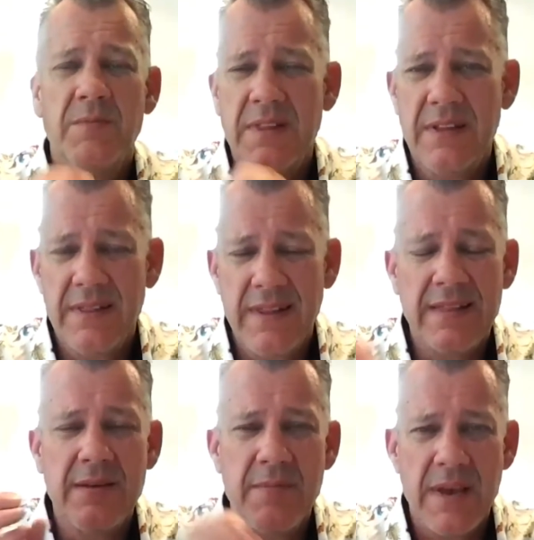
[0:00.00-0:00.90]
but then
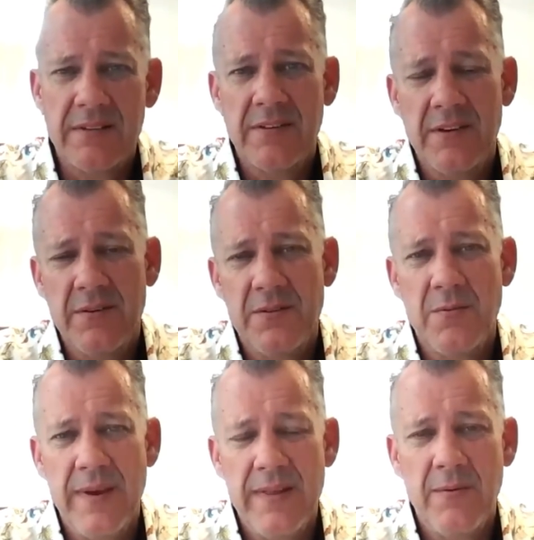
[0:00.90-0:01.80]
let them execute the
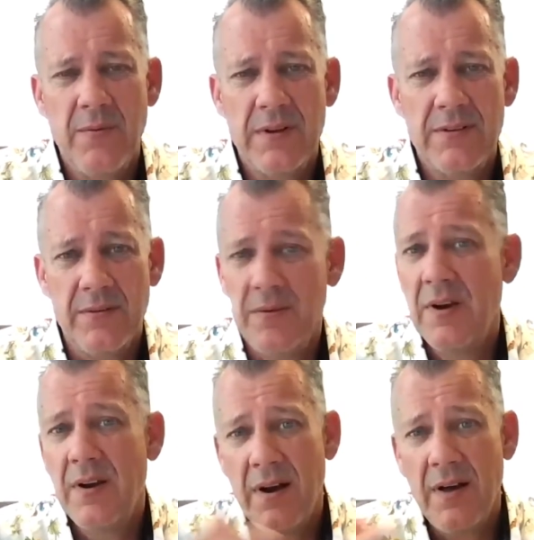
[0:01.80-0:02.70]
way they want to
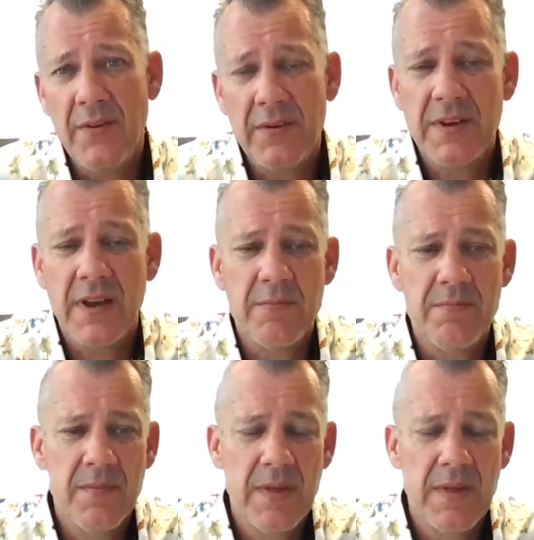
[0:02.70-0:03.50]
on their time.